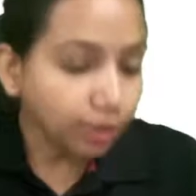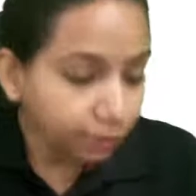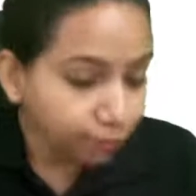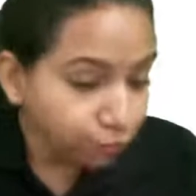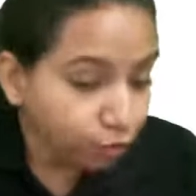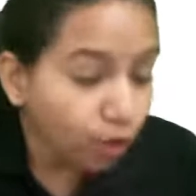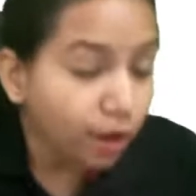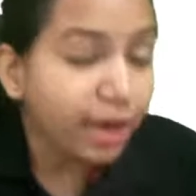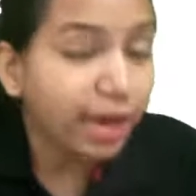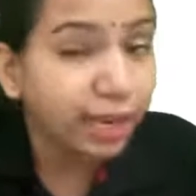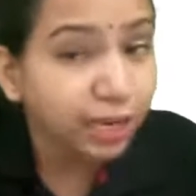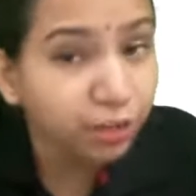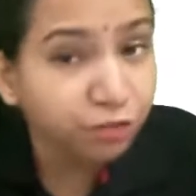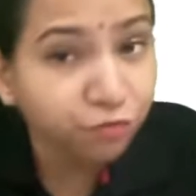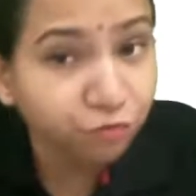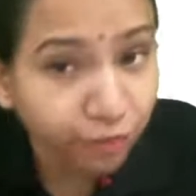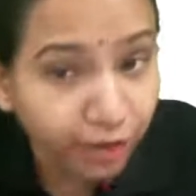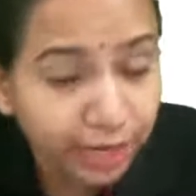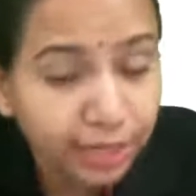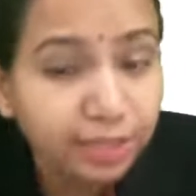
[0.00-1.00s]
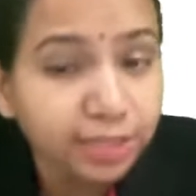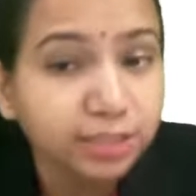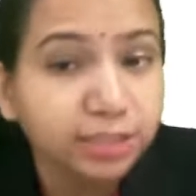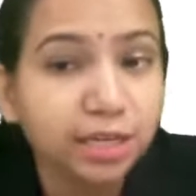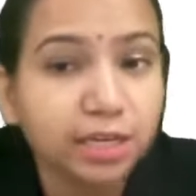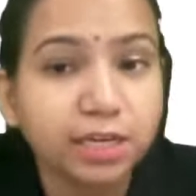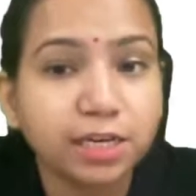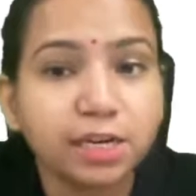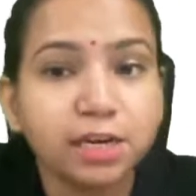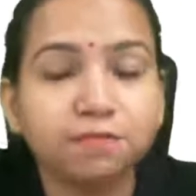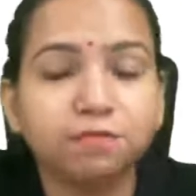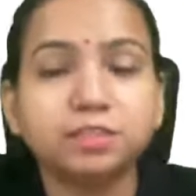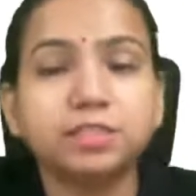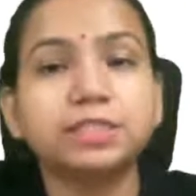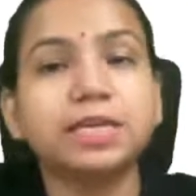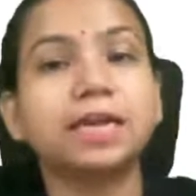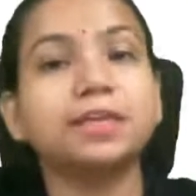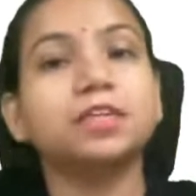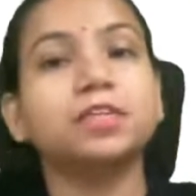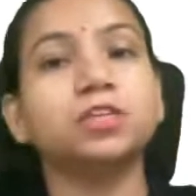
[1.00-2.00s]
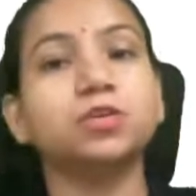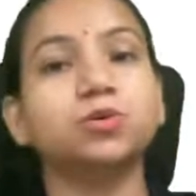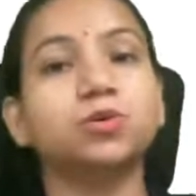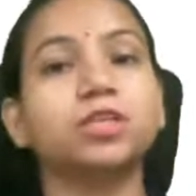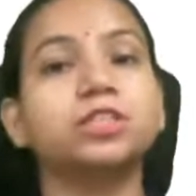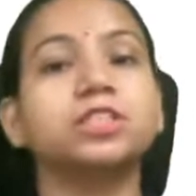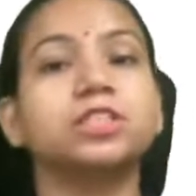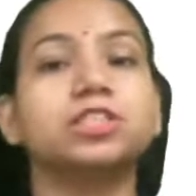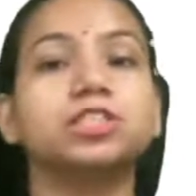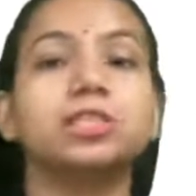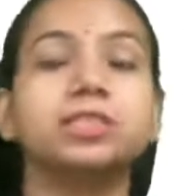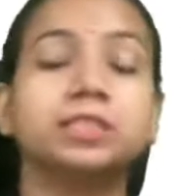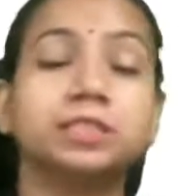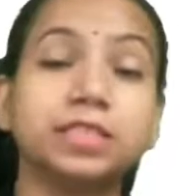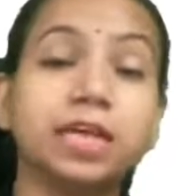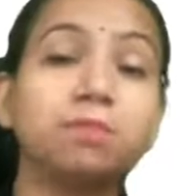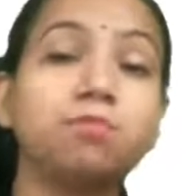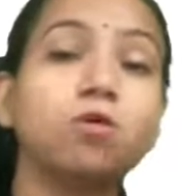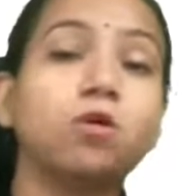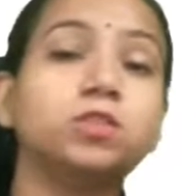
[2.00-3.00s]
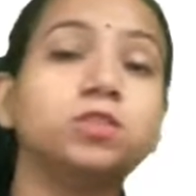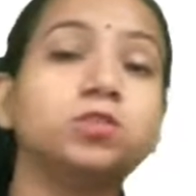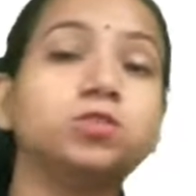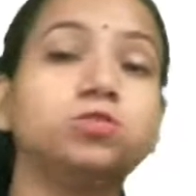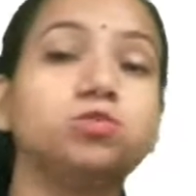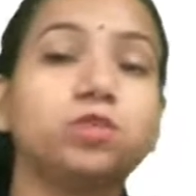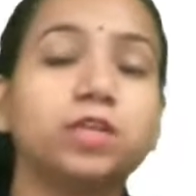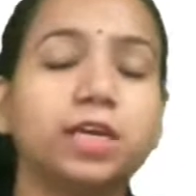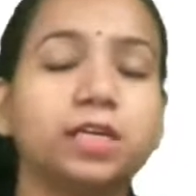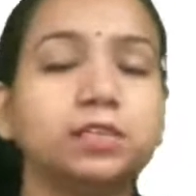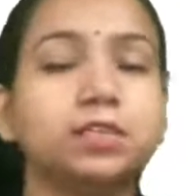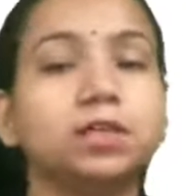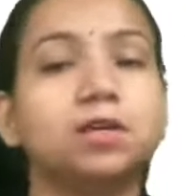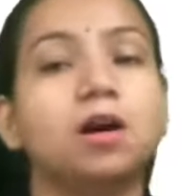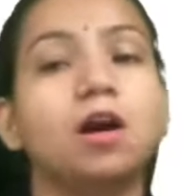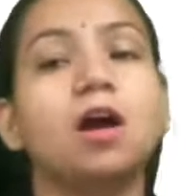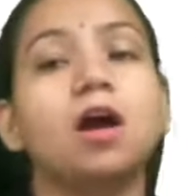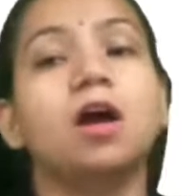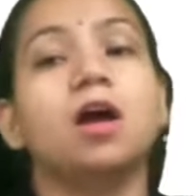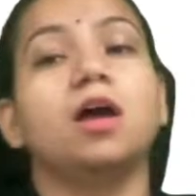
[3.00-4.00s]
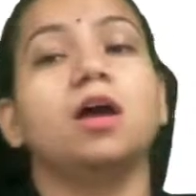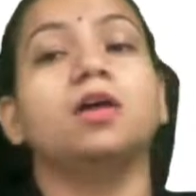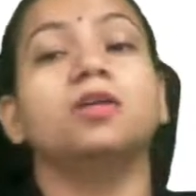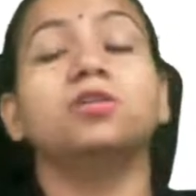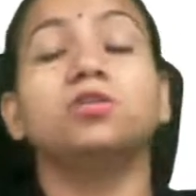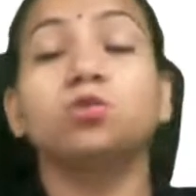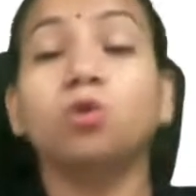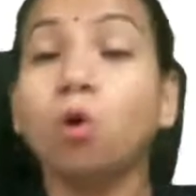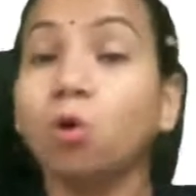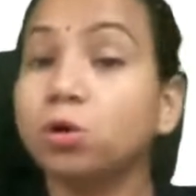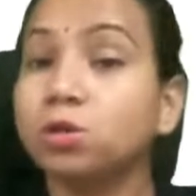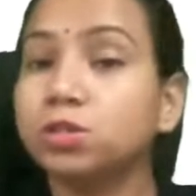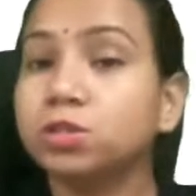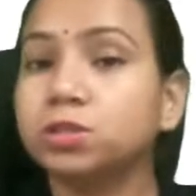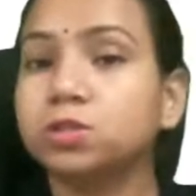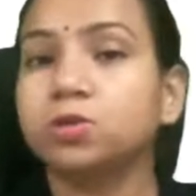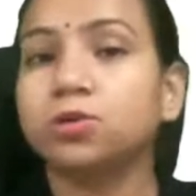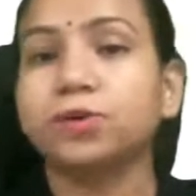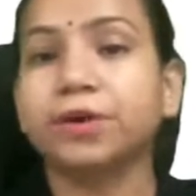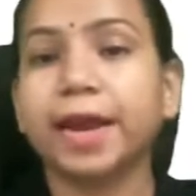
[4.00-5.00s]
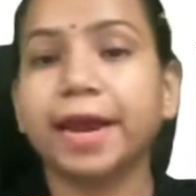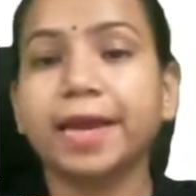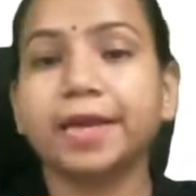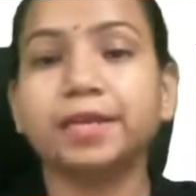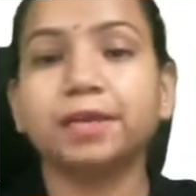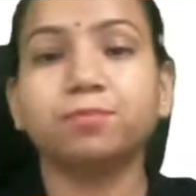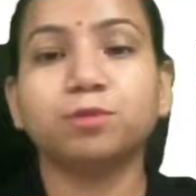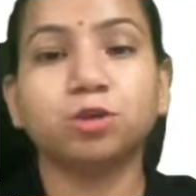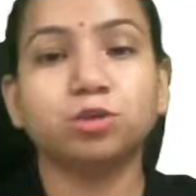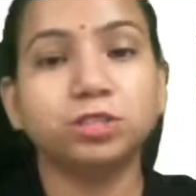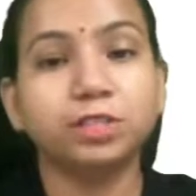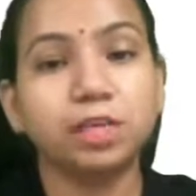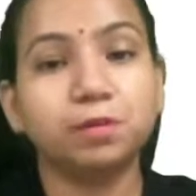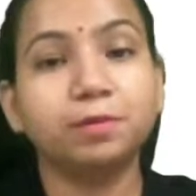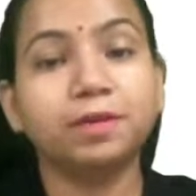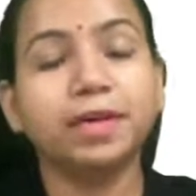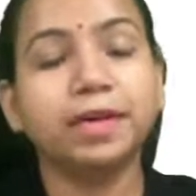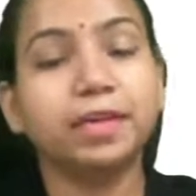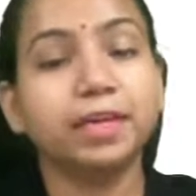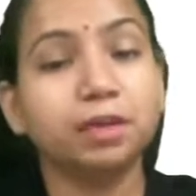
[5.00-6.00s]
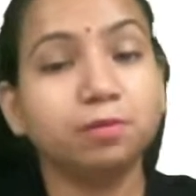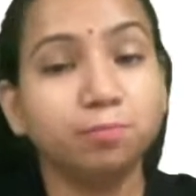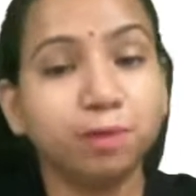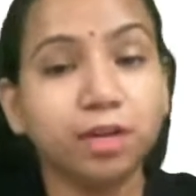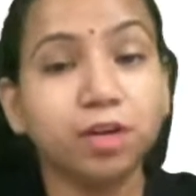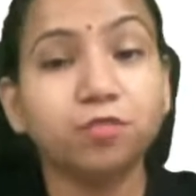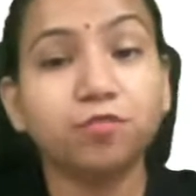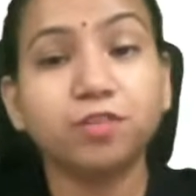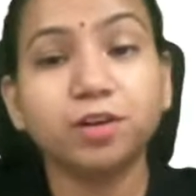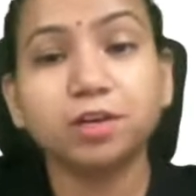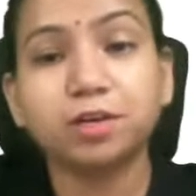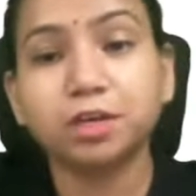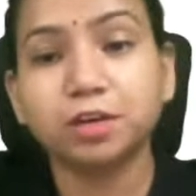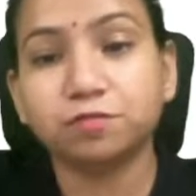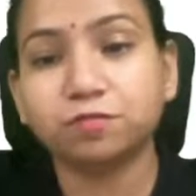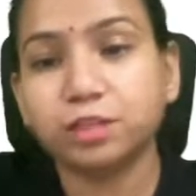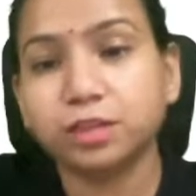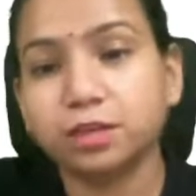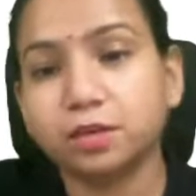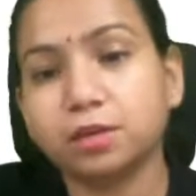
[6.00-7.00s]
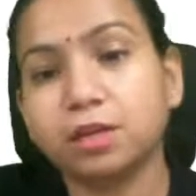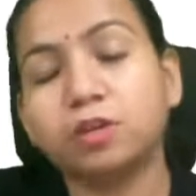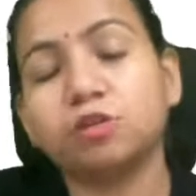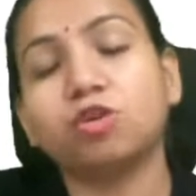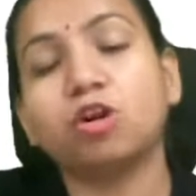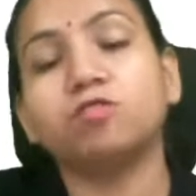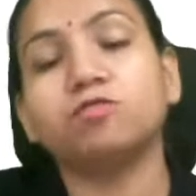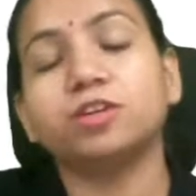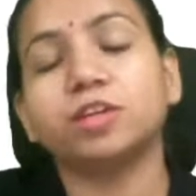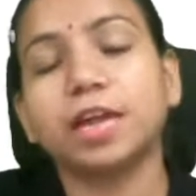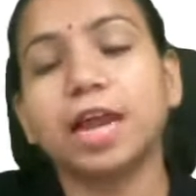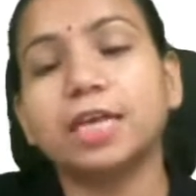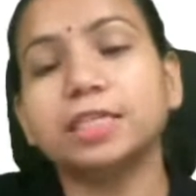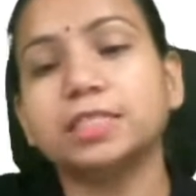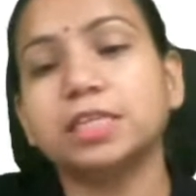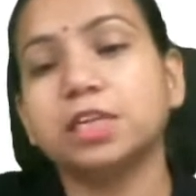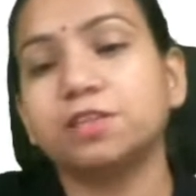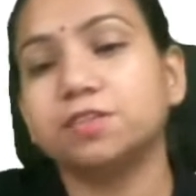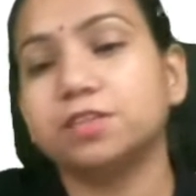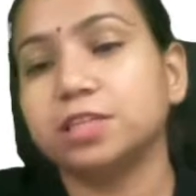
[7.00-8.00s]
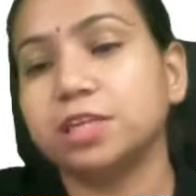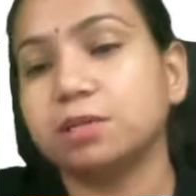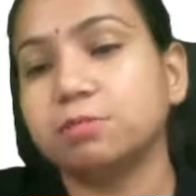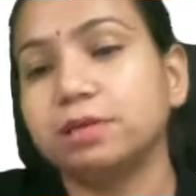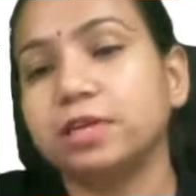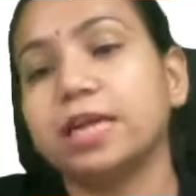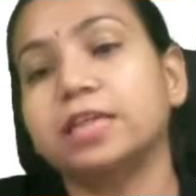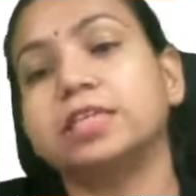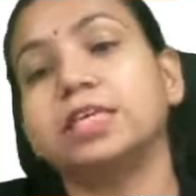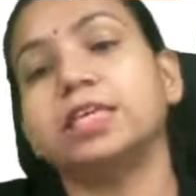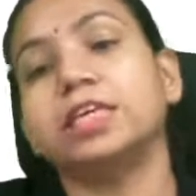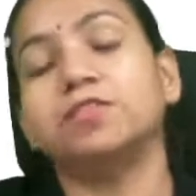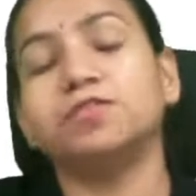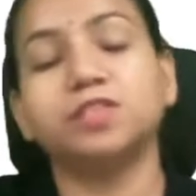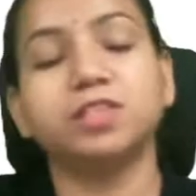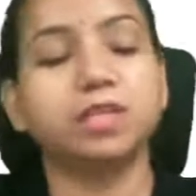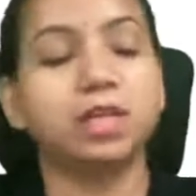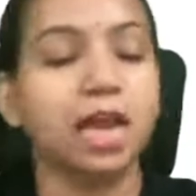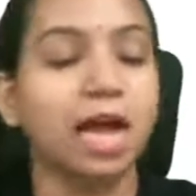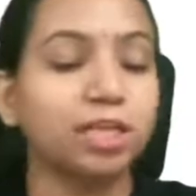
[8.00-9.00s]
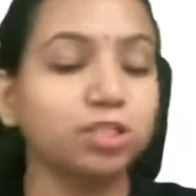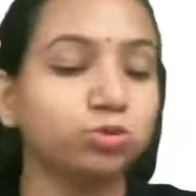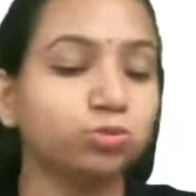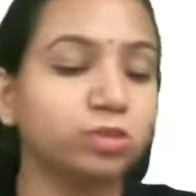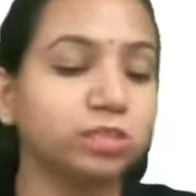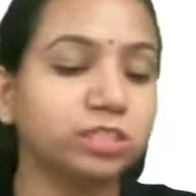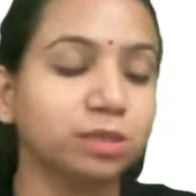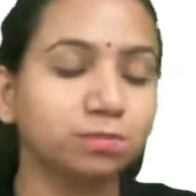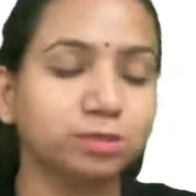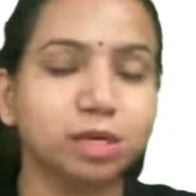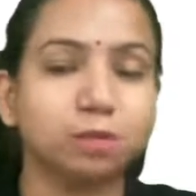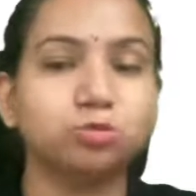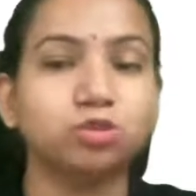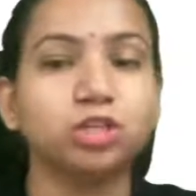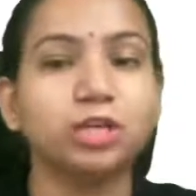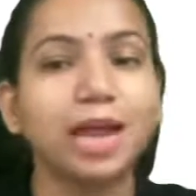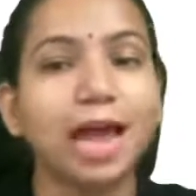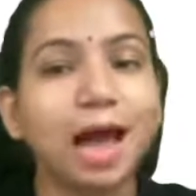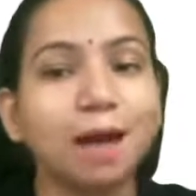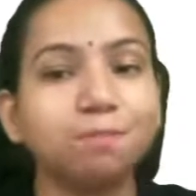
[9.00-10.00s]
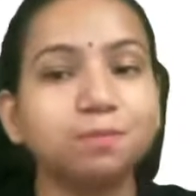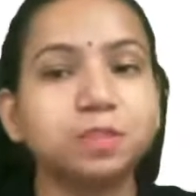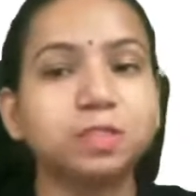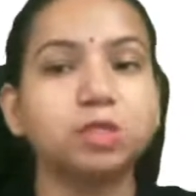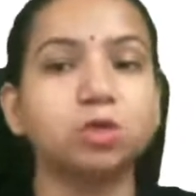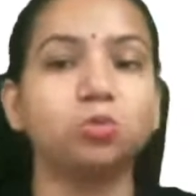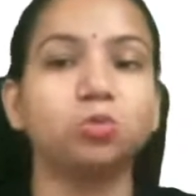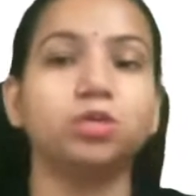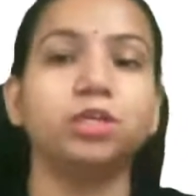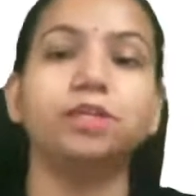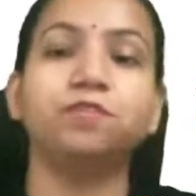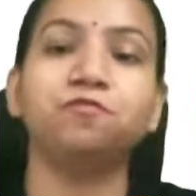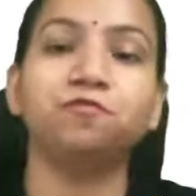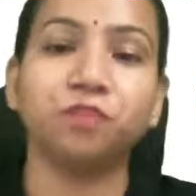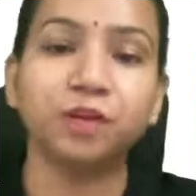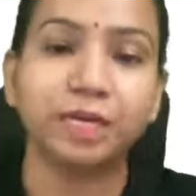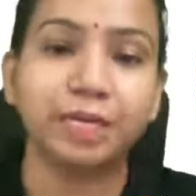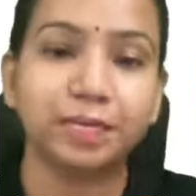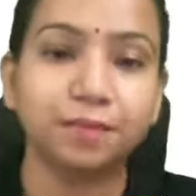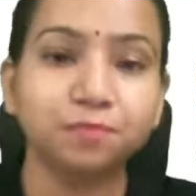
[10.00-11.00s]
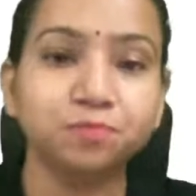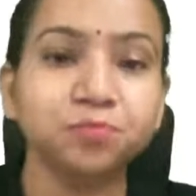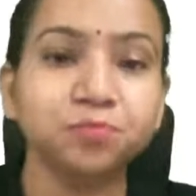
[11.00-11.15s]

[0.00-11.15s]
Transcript: if your any friend is there in 11th standard, you can suggest them also to take the course, right? Because they'll be getting a benefit. If they enroll for class 11, they'll be getting even class 12 subscription absolutely free.